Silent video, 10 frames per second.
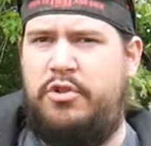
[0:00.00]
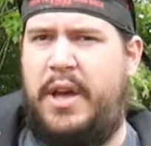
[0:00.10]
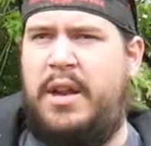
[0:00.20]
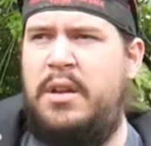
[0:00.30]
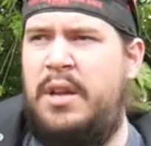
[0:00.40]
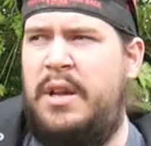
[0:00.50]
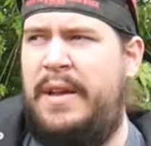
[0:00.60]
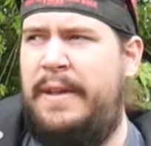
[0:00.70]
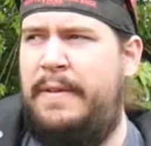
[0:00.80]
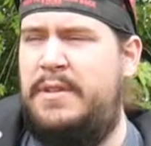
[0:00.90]
shed,
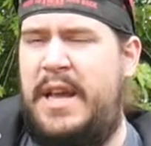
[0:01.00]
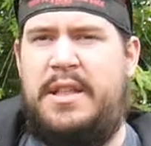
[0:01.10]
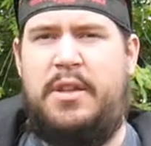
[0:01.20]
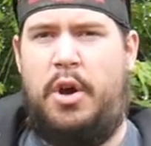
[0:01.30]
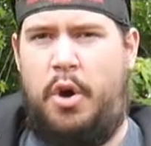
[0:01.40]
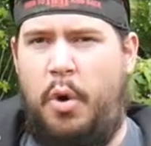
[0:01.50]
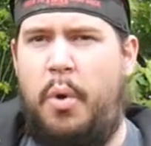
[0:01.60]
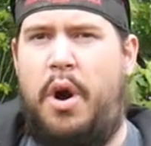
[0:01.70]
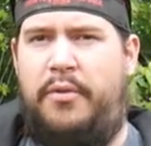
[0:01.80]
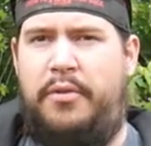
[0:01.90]
take the
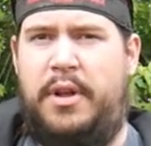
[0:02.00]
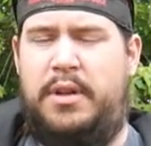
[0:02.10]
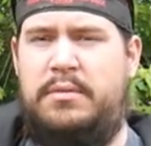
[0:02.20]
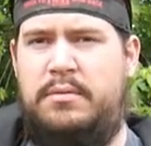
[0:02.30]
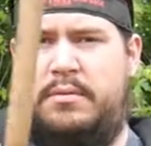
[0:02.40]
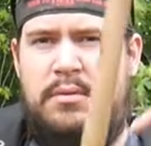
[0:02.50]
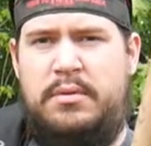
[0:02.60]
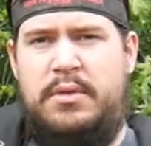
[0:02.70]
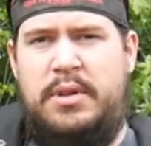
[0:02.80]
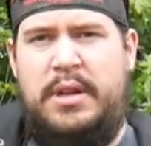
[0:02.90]
hoe off the
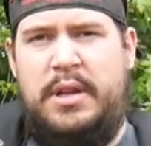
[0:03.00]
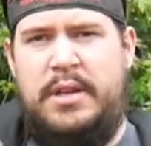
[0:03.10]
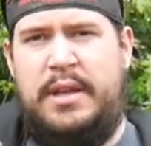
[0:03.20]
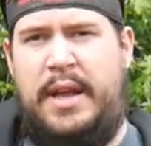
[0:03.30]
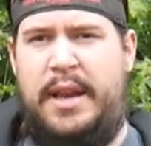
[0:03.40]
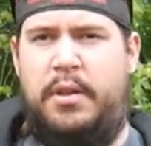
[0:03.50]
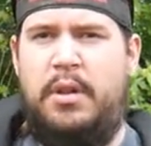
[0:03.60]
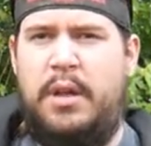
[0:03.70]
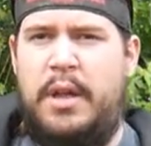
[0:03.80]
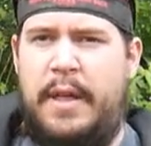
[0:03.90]
handle,
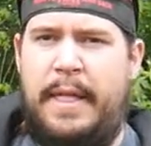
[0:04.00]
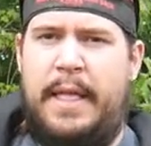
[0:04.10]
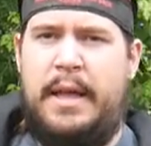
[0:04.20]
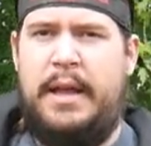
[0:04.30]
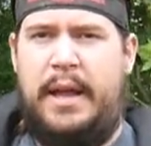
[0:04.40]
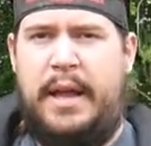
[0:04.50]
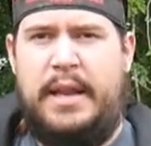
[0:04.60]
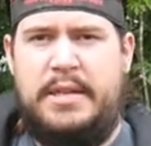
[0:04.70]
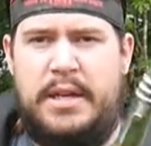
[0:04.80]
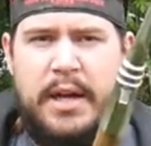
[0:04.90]

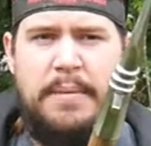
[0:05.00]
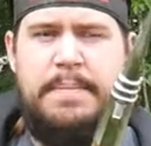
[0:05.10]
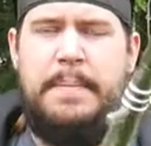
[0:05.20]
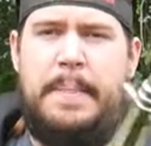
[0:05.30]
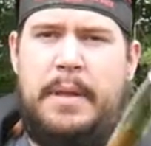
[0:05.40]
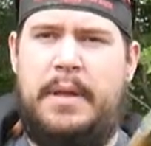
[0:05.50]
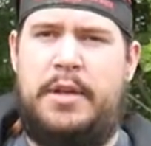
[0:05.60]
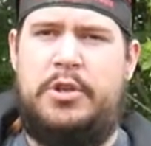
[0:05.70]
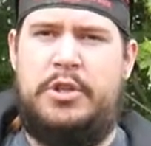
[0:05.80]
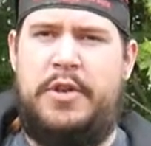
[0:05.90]
and
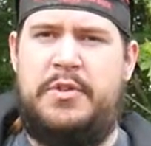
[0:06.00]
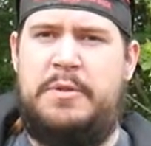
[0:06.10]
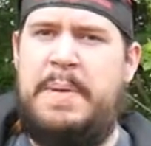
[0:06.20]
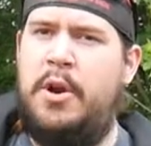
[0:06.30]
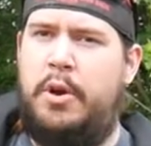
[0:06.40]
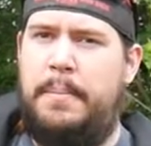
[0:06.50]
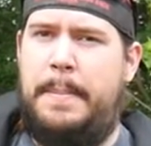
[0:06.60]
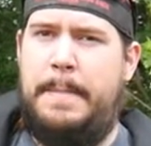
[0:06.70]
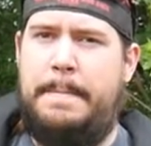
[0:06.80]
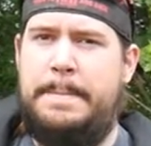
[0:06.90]
get yourself a spear.
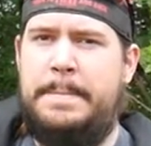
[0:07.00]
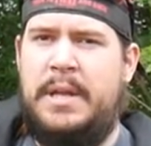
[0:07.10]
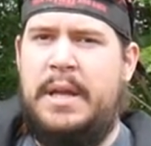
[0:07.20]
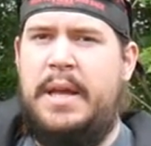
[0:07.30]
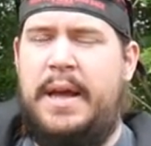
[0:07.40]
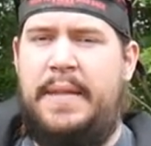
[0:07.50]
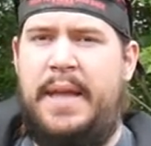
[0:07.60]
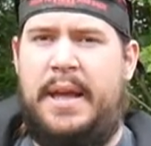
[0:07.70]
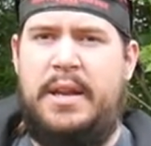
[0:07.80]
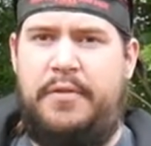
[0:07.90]
And
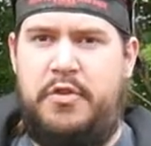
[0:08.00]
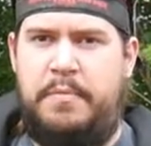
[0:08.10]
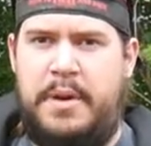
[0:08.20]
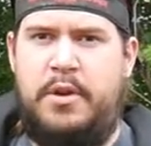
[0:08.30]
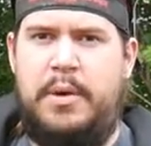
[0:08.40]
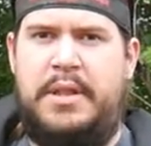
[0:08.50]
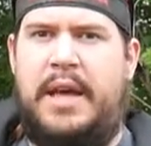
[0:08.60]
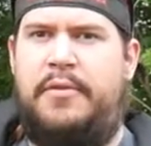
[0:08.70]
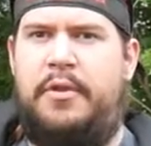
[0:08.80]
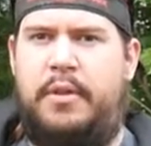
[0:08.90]
then, if you've been doing
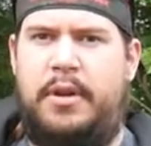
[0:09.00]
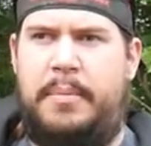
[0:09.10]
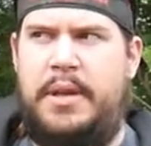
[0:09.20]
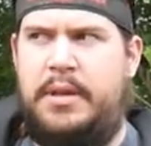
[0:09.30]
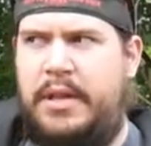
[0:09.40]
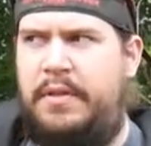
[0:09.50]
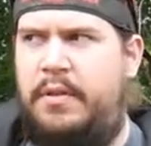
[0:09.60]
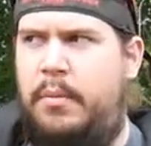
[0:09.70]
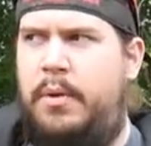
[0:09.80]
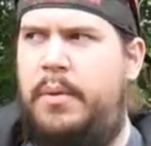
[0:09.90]
that for a little bit and get
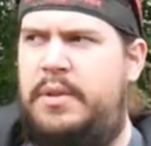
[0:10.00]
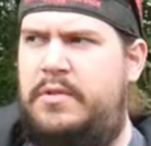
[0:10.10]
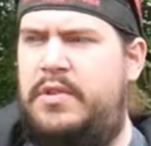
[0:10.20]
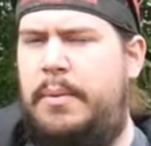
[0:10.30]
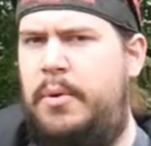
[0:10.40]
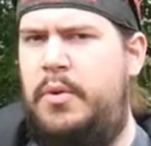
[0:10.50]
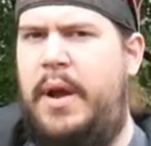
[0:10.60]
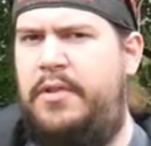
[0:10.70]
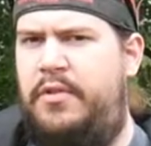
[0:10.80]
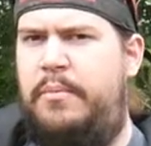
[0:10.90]
somewhere with someone who
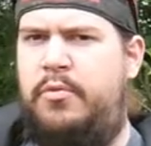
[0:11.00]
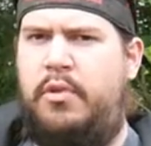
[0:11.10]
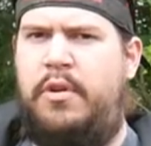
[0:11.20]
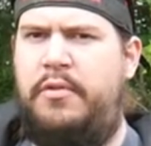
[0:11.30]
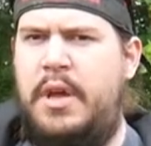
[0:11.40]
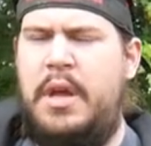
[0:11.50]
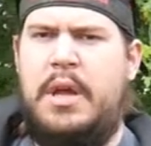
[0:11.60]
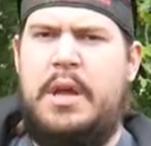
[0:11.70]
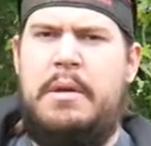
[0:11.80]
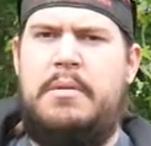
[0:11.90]
has some sort of,
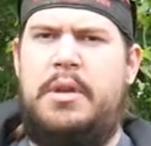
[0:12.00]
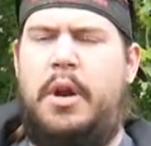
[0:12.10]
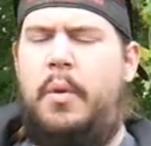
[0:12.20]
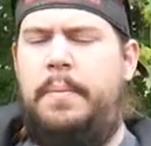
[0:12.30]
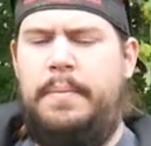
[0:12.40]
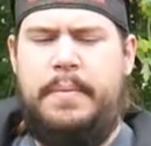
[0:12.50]
you know,